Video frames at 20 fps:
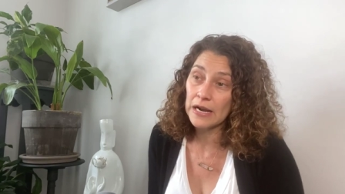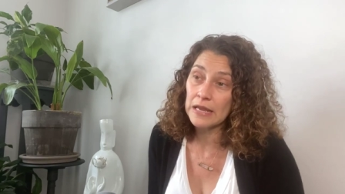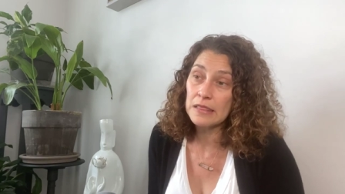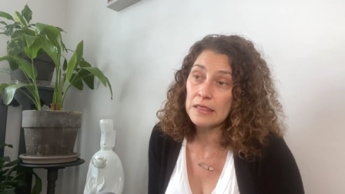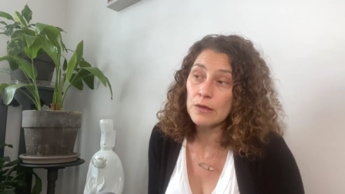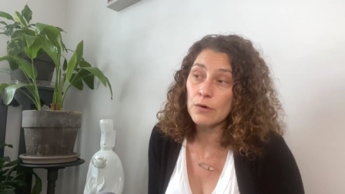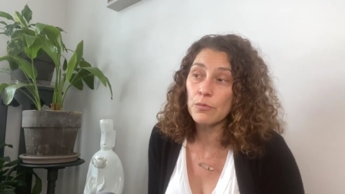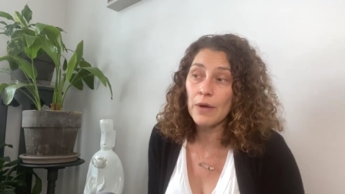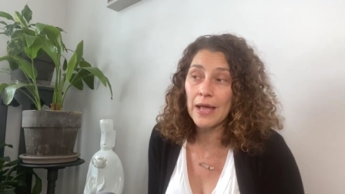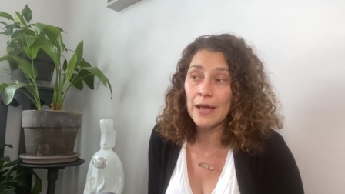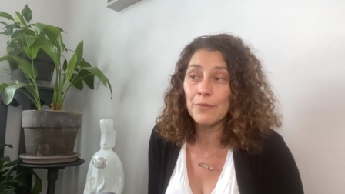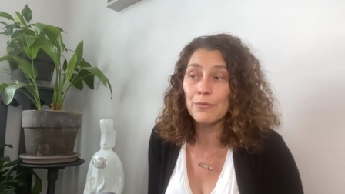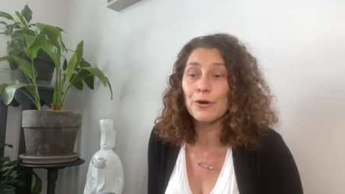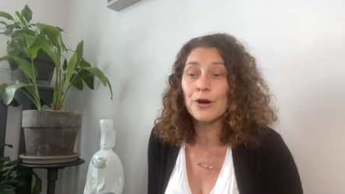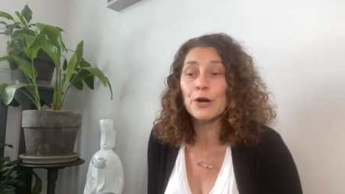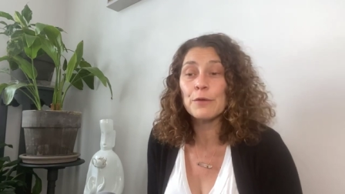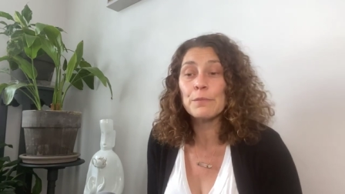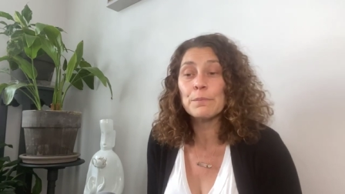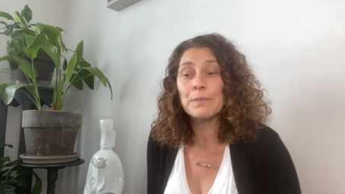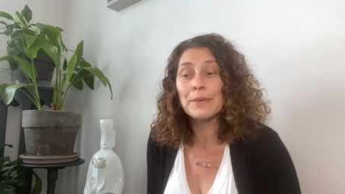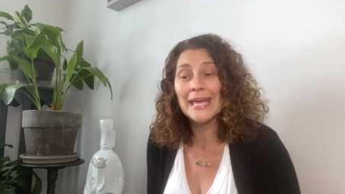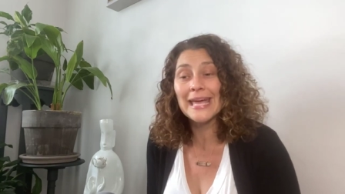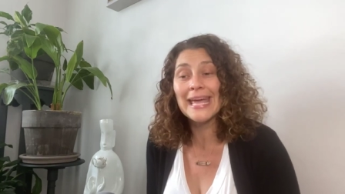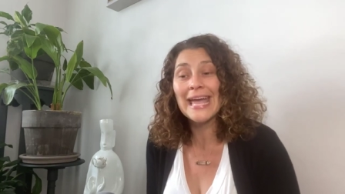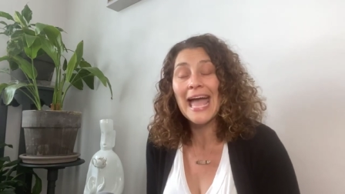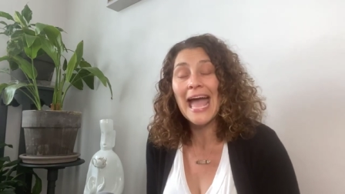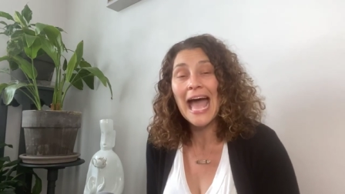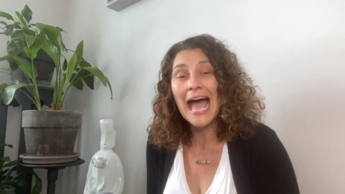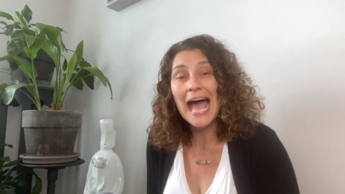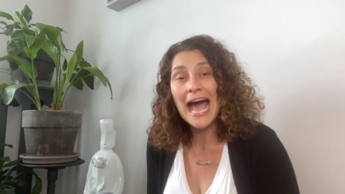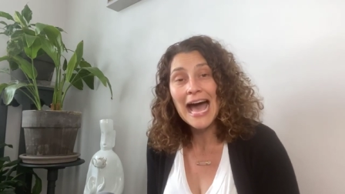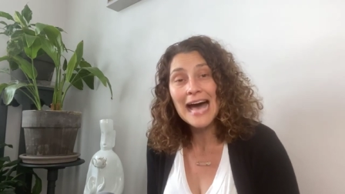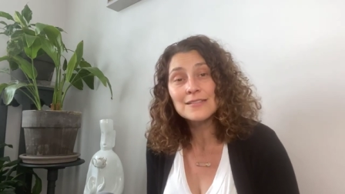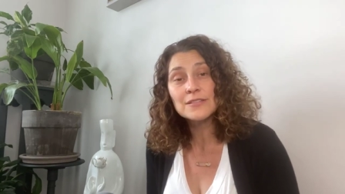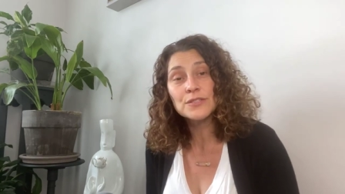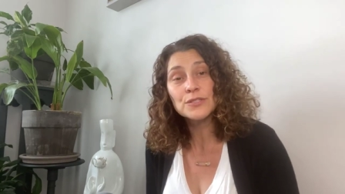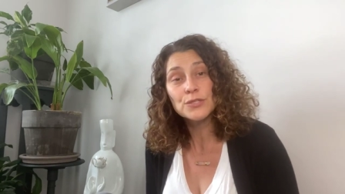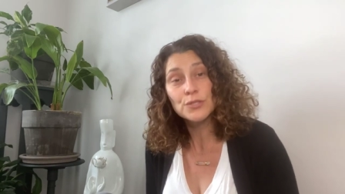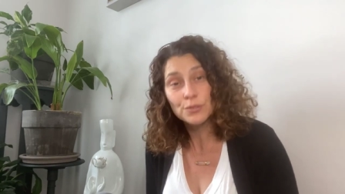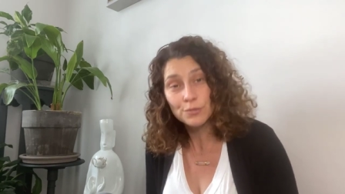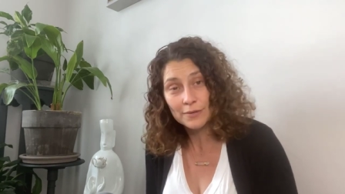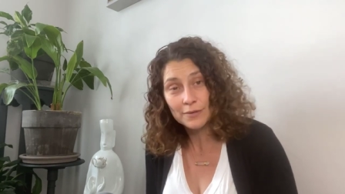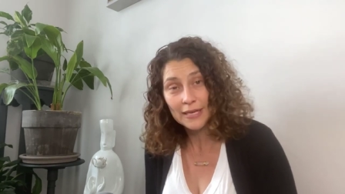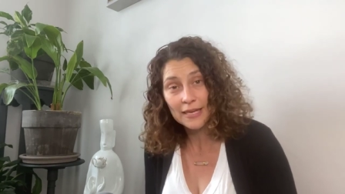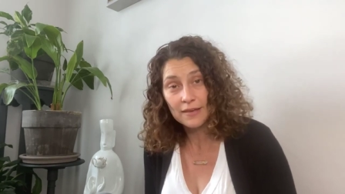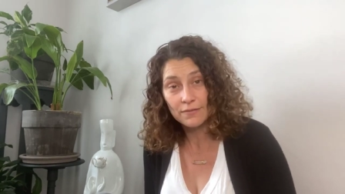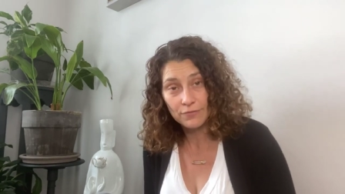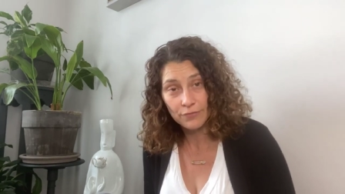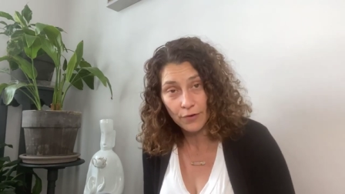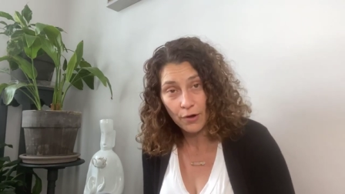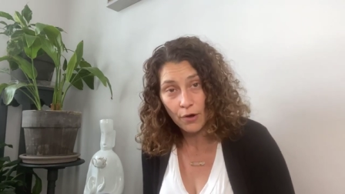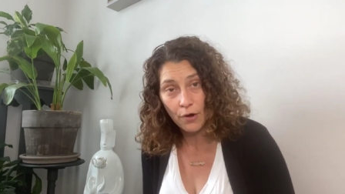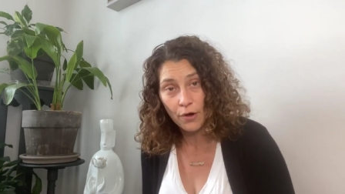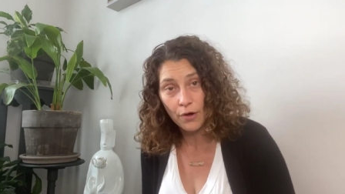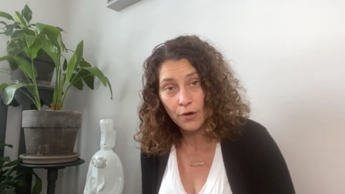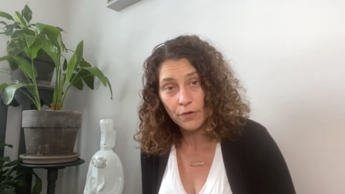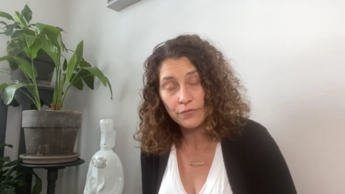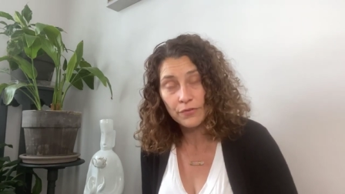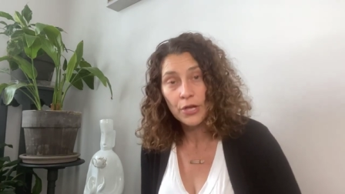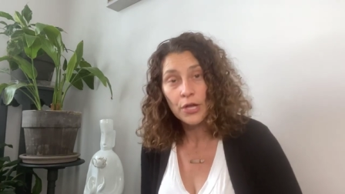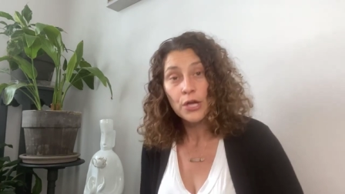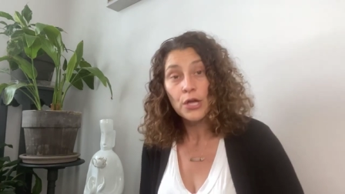and the way we're being asked to evolve.